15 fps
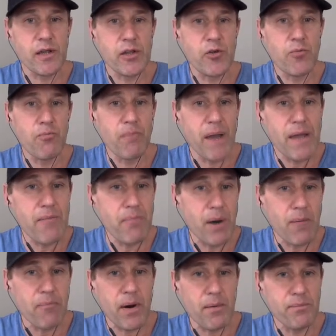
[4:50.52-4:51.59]
You might
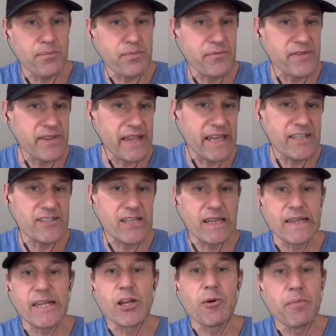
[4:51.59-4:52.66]
bump up things a
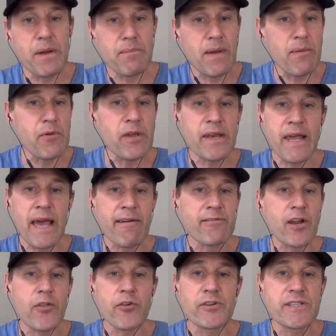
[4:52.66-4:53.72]
little bit, maybe you have
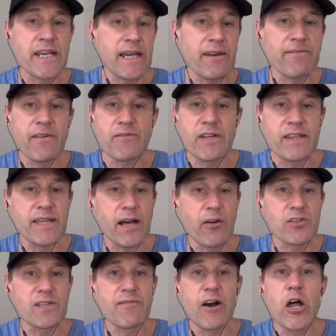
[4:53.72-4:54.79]
another 10,
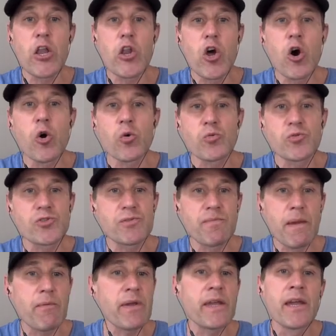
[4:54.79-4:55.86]
15,000 of unknowns,
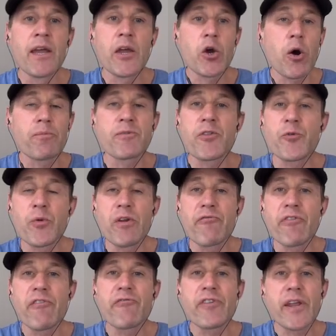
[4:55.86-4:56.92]
maybe go up to
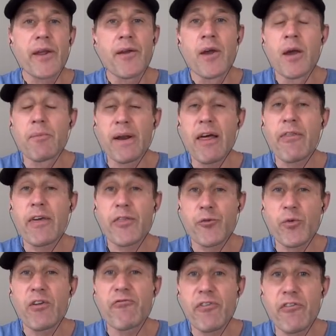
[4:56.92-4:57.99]
350. But I think
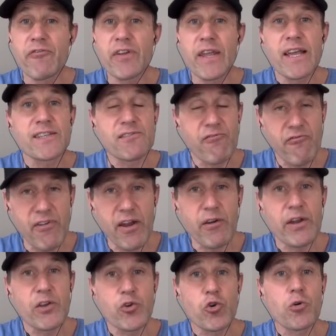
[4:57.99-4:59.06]
350 is a
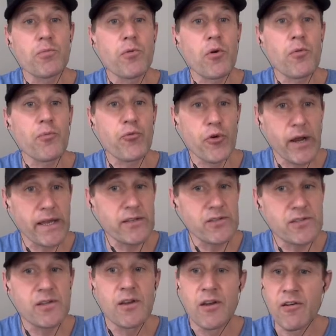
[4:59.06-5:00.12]
very doable
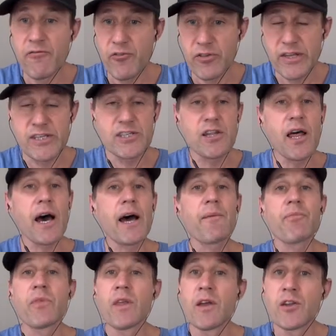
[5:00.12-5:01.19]
price for this lot
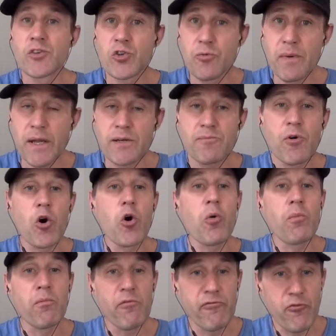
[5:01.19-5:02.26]
2-bedroom
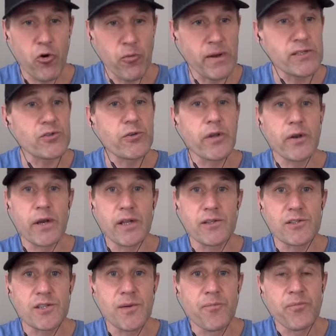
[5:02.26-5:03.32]
home for rental
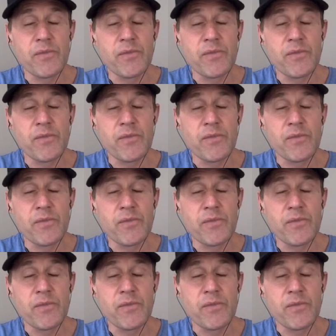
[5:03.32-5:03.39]
units.